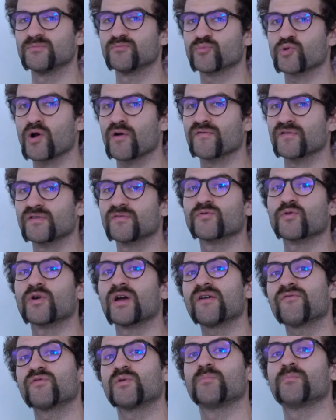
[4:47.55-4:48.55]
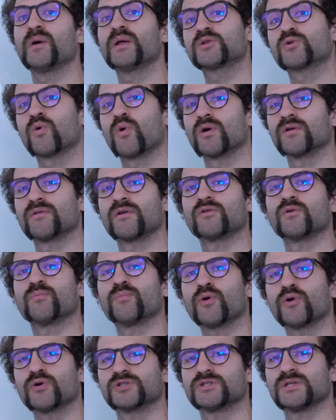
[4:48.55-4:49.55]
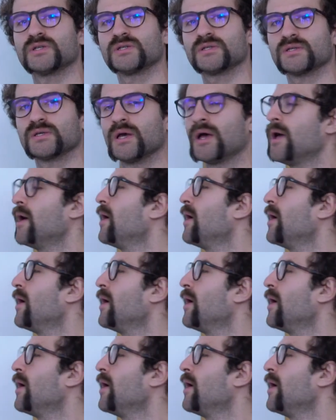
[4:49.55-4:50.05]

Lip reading: in profit for every Bitcoin that you purchase.